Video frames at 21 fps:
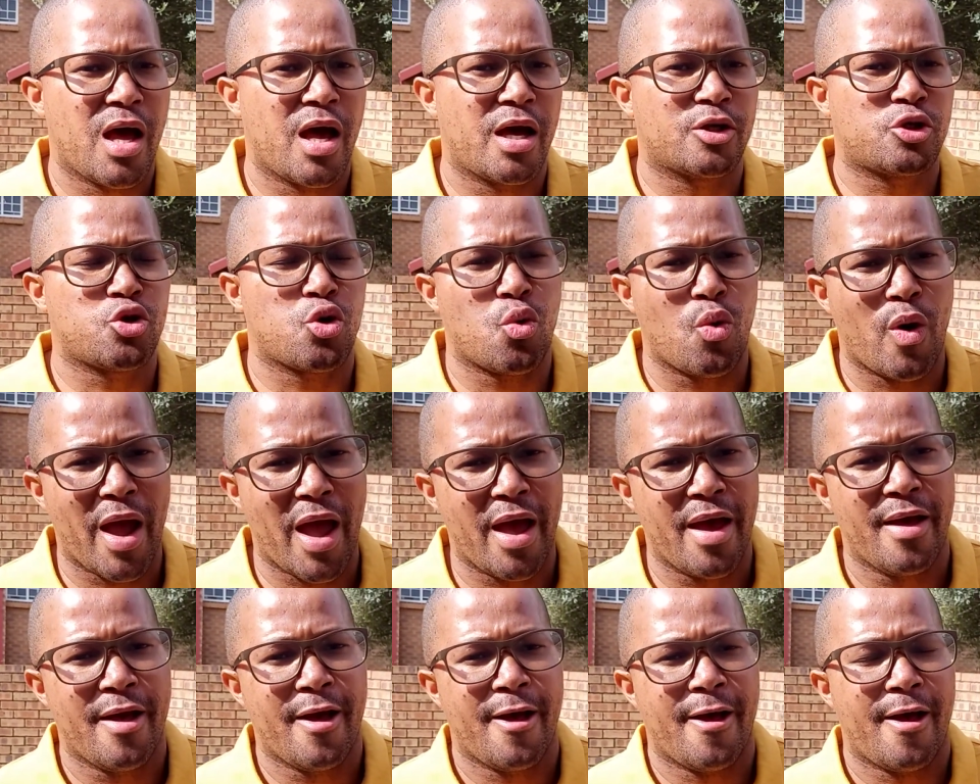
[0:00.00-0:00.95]
to wear
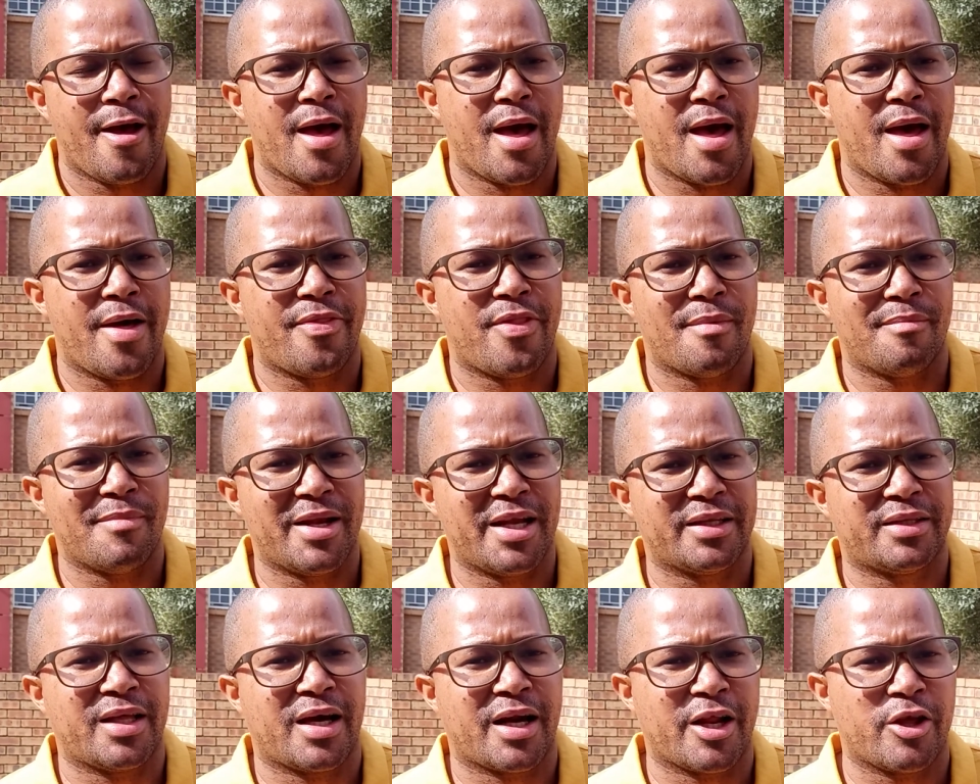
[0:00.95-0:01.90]
the
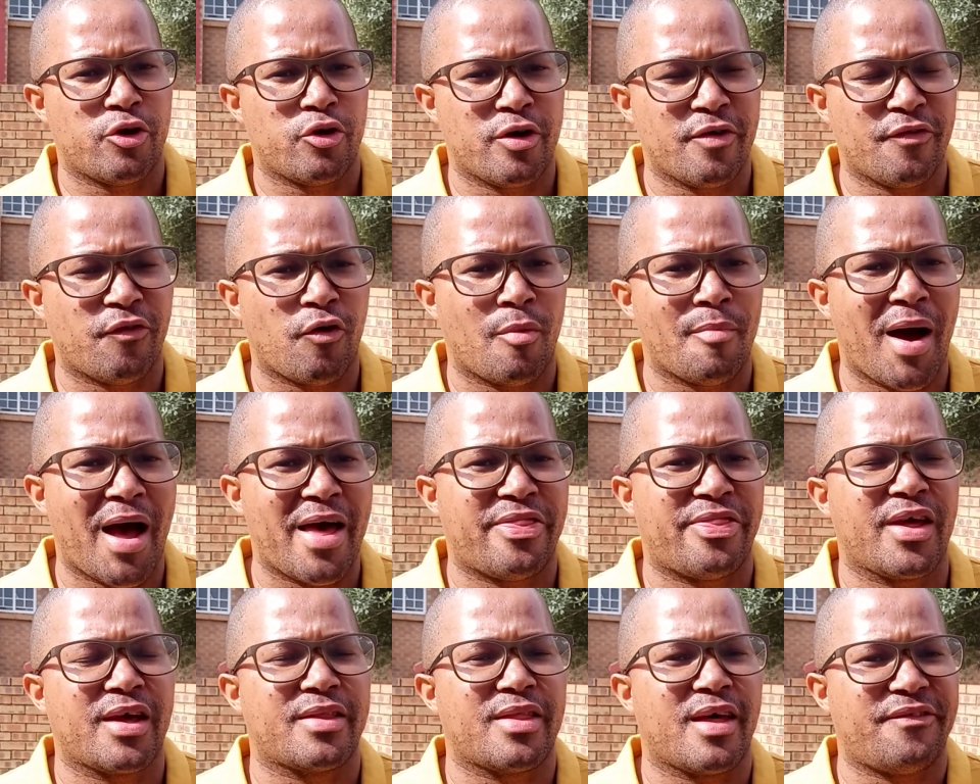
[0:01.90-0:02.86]
military uniform. I
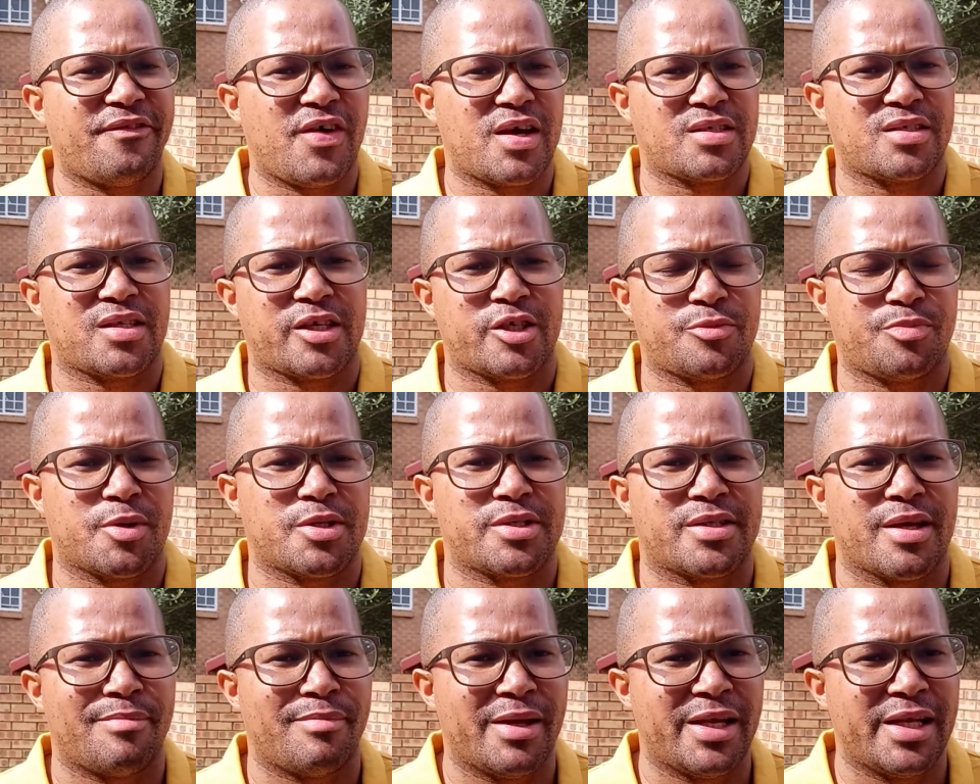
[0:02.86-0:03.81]
think the first
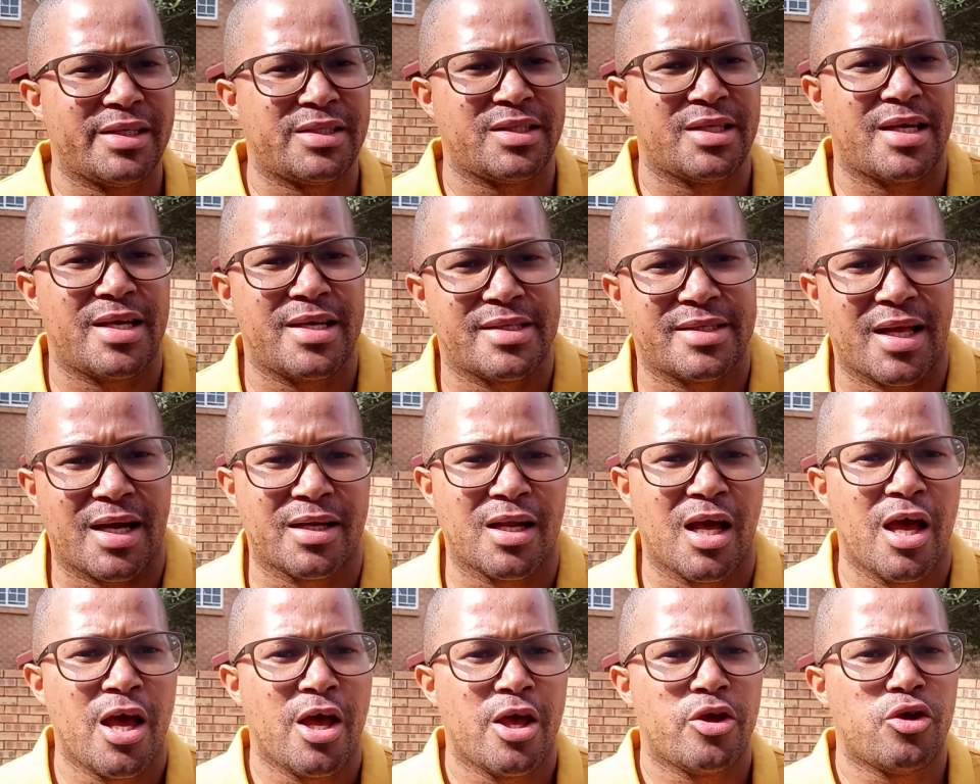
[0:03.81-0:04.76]
responsibility is that
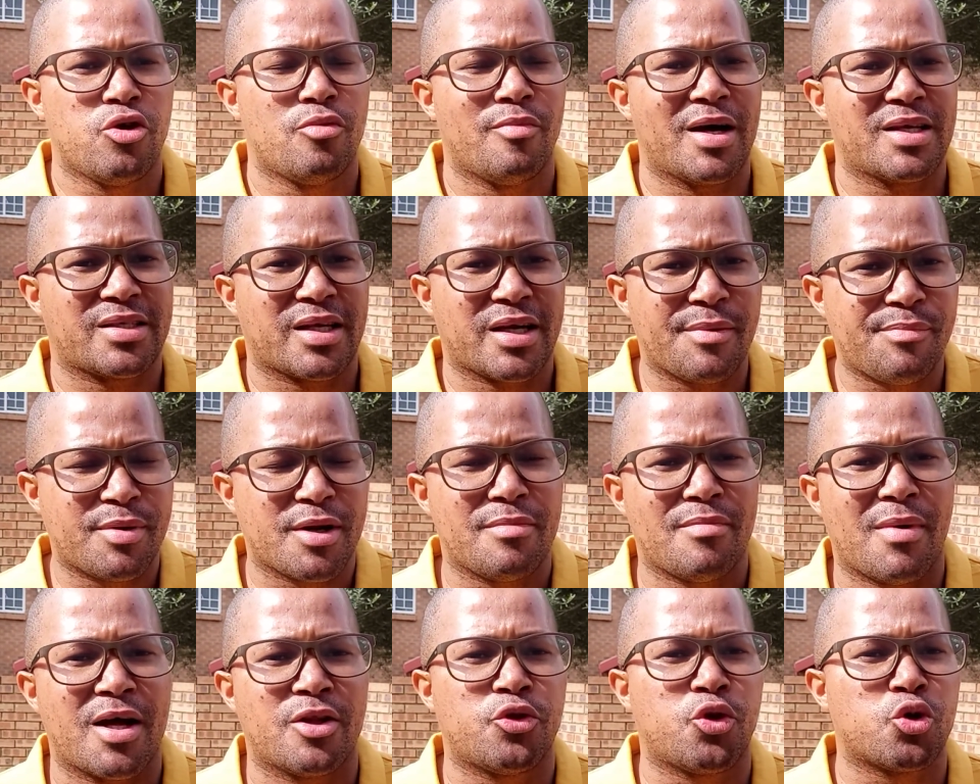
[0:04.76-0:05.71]
you must
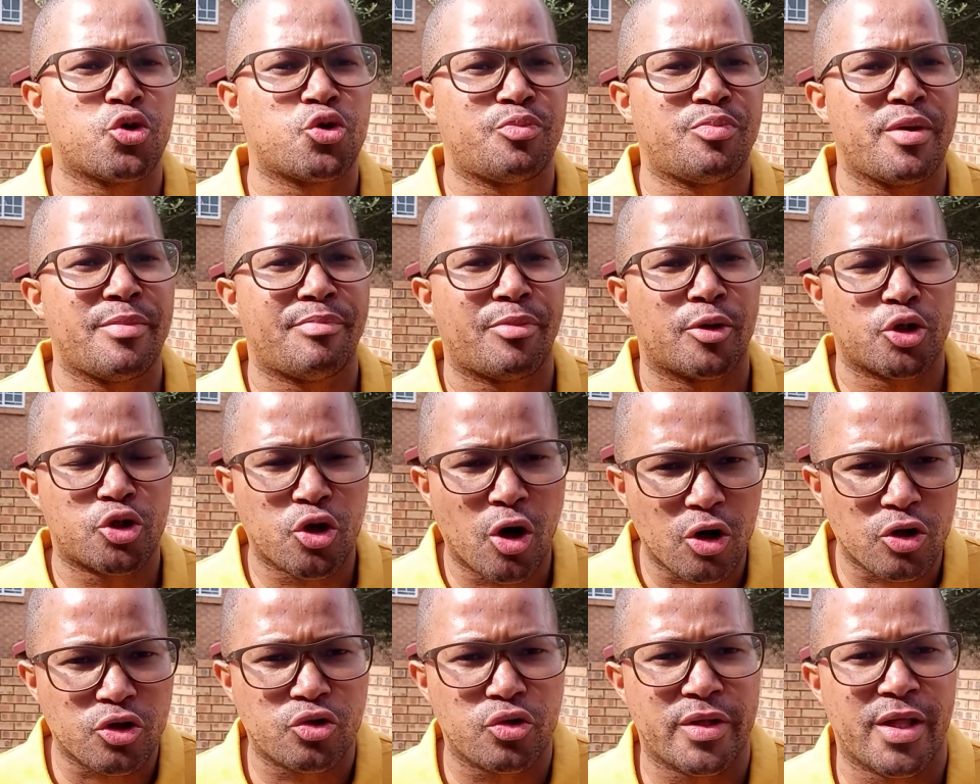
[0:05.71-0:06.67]
reprimand those people,
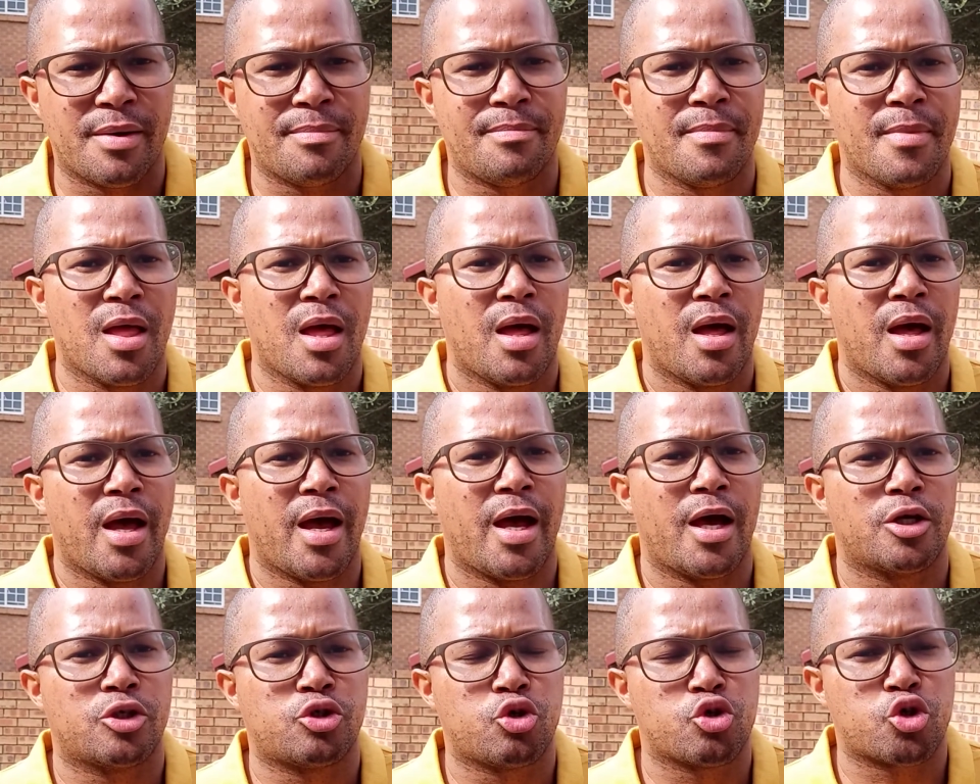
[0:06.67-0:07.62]
talk to them
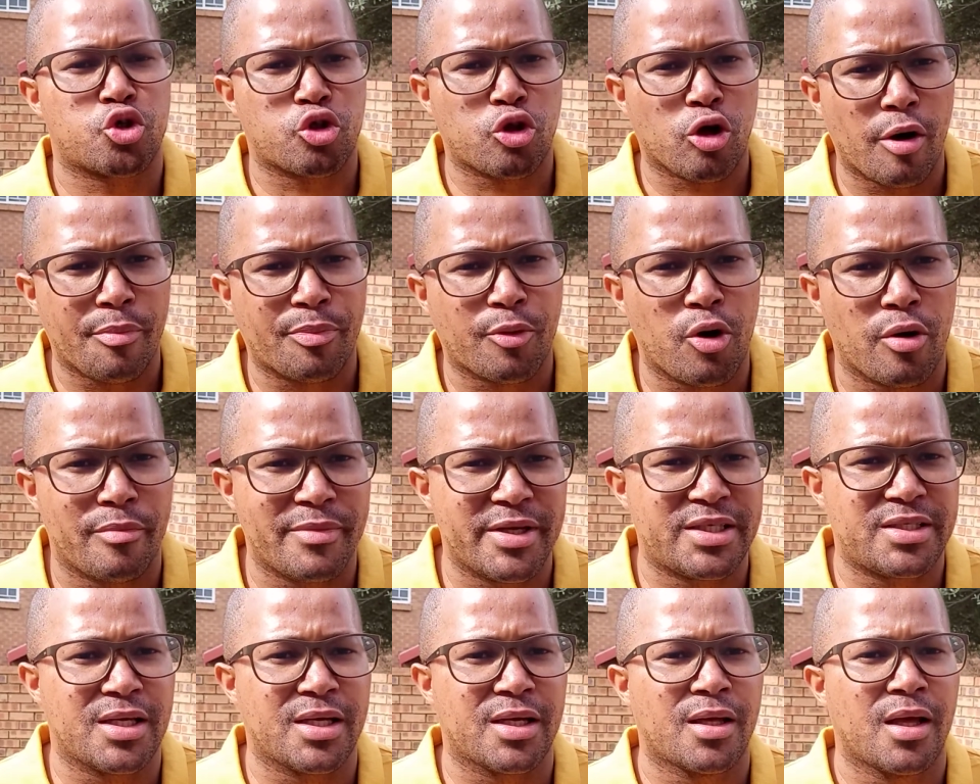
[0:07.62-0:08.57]
to stop
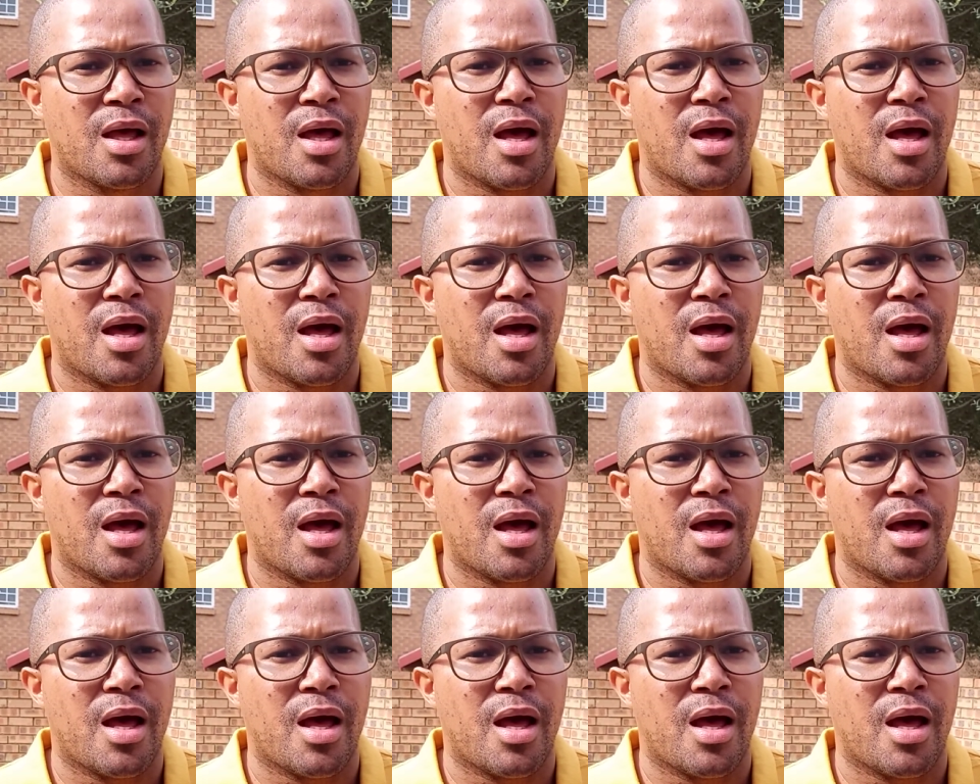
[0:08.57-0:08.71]
committing